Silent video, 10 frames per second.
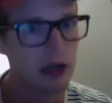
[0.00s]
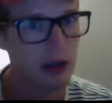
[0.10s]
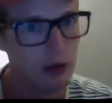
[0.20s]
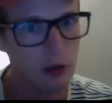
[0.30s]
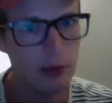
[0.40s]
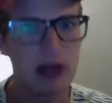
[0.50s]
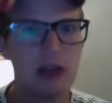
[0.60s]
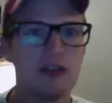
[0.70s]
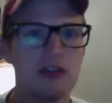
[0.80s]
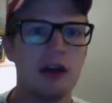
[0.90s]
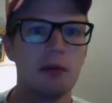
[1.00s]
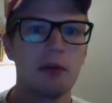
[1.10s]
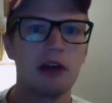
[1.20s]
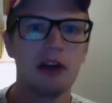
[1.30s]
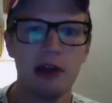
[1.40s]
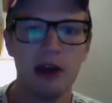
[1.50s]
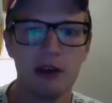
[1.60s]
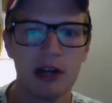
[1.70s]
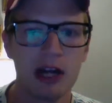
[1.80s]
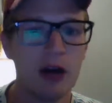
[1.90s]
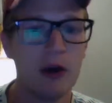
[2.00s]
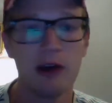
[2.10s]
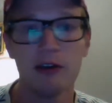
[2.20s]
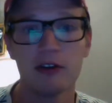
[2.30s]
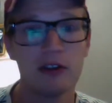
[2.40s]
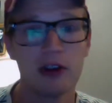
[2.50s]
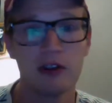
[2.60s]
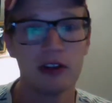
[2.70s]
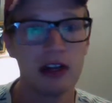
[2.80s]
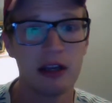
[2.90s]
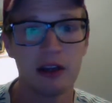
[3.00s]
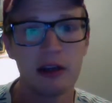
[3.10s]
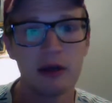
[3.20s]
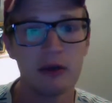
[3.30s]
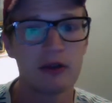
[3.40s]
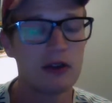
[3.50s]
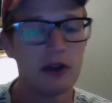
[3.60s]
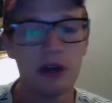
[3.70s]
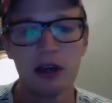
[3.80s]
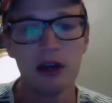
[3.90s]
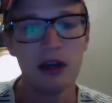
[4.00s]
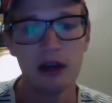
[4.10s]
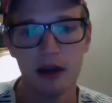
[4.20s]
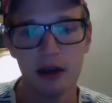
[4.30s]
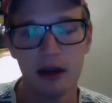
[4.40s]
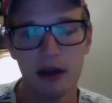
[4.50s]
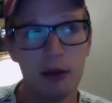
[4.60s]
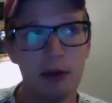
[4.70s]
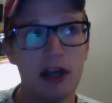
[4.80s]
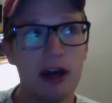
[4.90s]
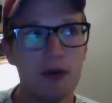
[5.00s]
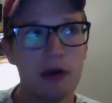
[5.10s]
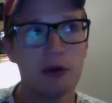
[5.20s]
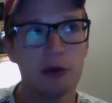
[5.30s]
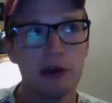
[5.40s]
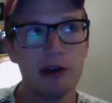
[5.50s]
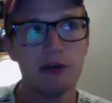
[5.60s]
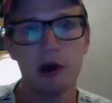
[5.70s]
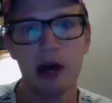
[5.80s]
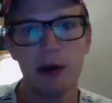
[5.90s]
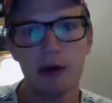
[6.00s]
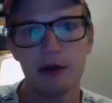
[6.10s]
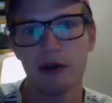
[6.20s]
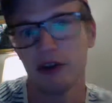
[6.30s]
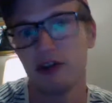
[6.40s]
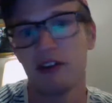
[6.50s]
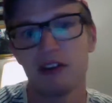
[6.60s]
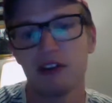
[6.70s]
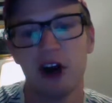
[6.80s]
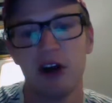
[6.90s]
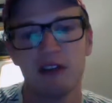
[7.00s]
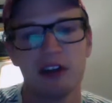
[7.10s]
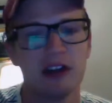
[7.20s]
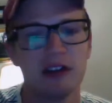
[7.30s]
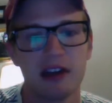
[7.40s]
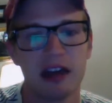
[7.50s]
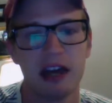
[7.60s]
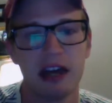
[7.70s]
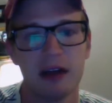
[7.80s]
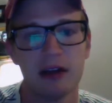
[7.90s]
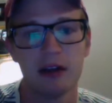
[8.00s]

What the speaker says: a whole bunch and I'm going to be on the go, I'll just start taking those. I mean, every 3 to 4 hours, or at least as often as I can.